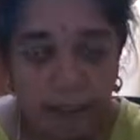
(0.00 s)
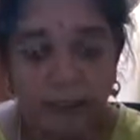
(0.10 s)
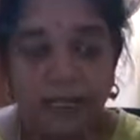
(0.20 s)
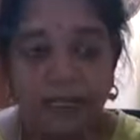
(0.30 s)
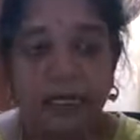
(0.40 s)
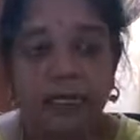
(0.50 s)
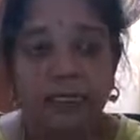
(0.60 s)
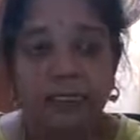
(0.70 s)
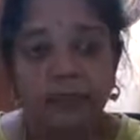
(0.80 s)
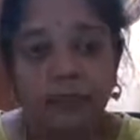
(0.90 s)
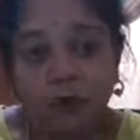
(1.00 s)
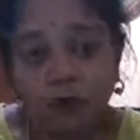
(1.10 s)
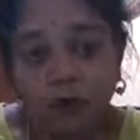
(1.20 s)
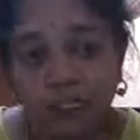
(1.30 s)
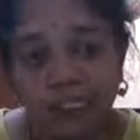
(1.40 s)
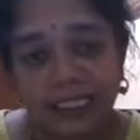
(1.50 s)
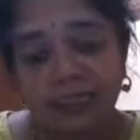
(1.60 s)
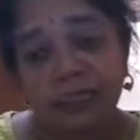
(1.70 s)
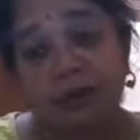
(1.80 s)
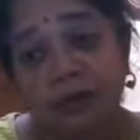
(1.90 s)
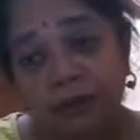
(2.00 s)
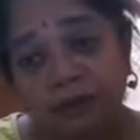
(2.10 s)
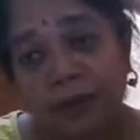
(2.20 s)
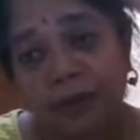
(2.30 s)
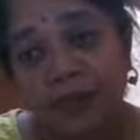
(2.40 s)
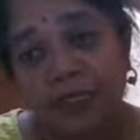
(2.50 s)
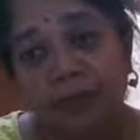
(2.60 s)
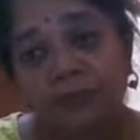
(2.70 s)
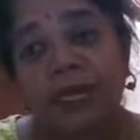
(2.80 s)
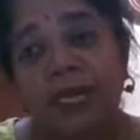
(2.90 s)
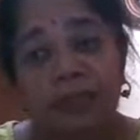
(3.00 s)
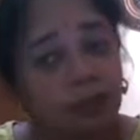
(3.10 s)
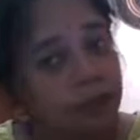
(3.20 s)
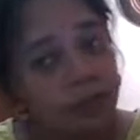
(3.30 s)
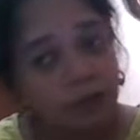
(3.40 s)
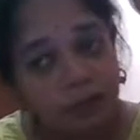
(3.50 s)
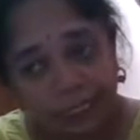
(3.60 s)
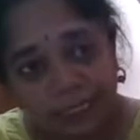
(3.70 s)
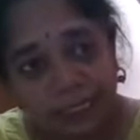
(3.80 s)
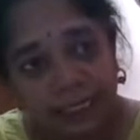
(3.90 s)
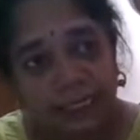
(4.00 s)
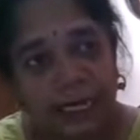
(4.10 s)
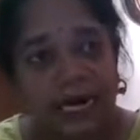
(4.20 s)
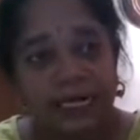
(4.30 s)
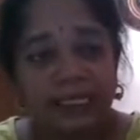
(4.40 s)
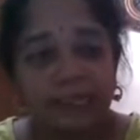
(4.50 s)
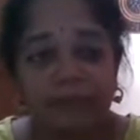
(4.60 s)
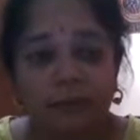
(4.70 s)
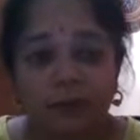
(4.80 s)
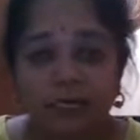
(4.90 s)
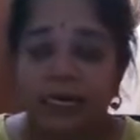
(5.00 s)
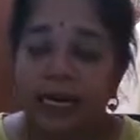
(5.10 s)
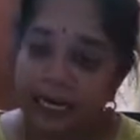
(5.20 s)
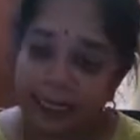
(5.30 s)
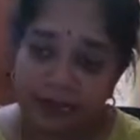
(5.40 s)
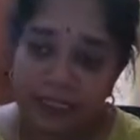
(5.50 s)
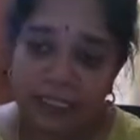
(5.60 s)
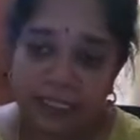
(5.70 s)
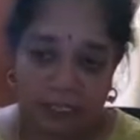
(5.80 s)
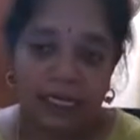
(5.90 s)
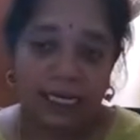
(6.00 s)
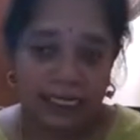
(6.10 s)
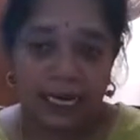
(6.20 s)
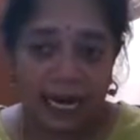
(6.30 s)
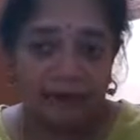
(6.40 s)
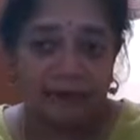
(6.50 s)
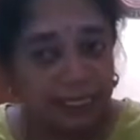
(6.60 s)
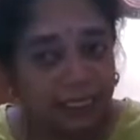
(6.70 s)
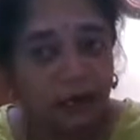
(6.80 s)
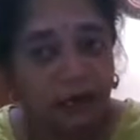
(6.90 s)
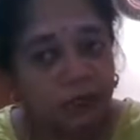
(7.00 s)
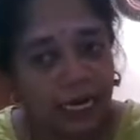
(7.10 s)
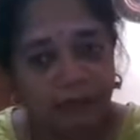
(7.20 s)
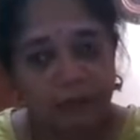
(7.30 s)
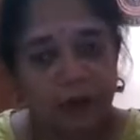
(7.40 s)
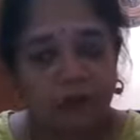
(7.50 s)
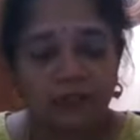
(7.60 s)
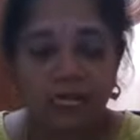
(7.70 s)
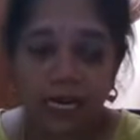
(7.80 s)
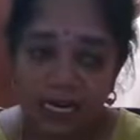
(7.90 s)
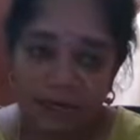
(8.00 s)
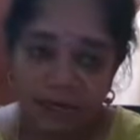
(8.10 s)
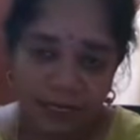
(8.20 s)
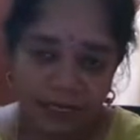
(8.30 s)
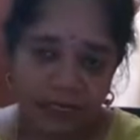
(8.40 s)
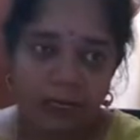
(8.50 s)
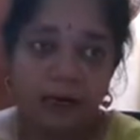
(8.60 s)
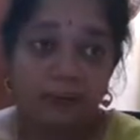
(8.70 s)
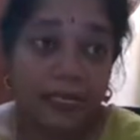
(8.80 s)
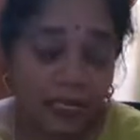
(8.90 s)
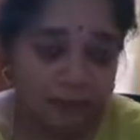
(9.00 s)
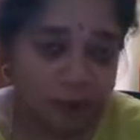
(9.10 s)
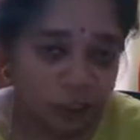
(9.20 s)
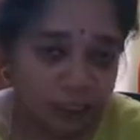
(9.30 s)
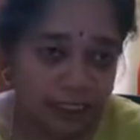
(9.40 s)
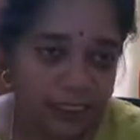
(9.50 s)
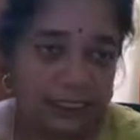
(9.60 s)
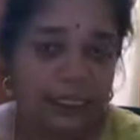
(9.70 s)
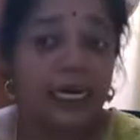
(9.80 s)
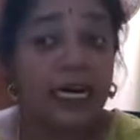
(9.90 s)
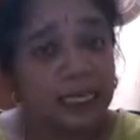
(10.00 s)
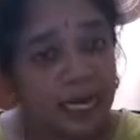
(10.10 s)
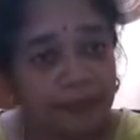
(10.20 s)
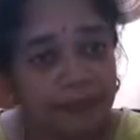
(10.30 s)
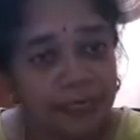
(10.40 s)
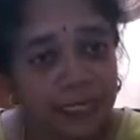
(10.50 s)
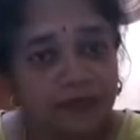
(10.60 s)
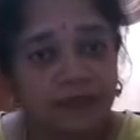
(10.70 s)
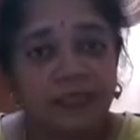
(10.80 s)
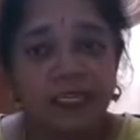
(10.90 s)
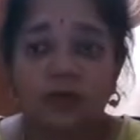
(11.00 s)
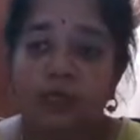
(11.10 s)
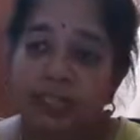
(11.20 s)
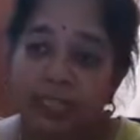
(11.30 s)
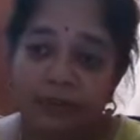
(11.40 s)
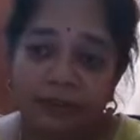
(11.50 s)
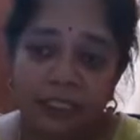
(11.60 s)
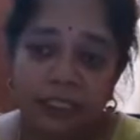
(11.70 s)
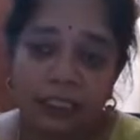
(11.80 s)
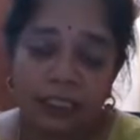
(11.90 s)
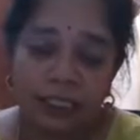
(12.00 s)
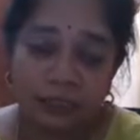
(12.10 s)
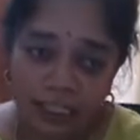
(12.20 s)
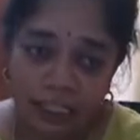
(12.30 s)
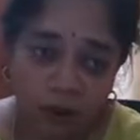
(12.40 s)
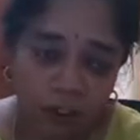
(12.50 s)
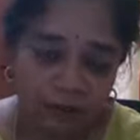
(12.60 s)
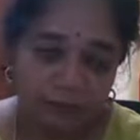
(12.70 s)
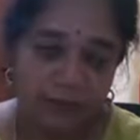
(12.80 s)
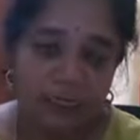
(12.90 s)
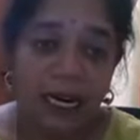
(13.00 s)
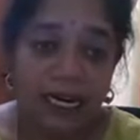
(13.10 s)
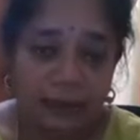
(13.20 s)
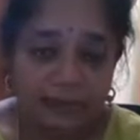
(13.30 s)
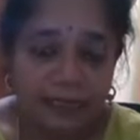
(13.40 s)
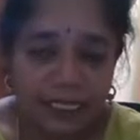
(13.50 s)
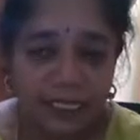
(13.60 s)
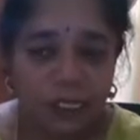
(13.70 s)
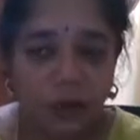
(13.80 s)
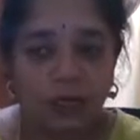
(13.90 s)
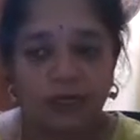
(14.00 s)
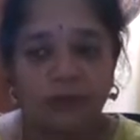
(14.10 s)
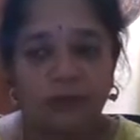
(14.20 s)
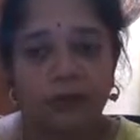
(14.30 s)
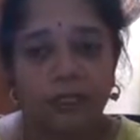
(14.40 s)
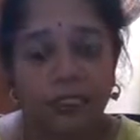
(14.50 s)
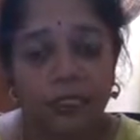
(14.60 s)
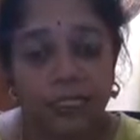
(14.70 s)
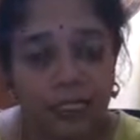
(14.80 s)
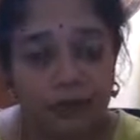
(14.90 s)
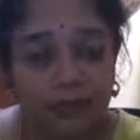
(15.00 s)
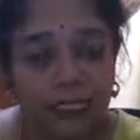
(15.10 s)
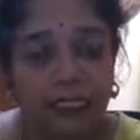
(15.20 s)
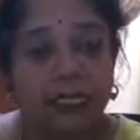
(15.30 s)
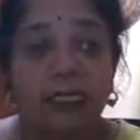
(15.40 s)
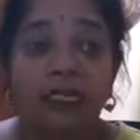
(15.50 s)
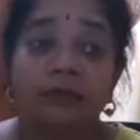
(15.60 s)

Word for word: But uh, so she, uh, Prabhati Gupta, slowly got settled in Nagardhan fort and was started having little good time along with her husband. But unfortunately, her happiness was only there for uh, very short time. Her happiness is short-lived. Reason being,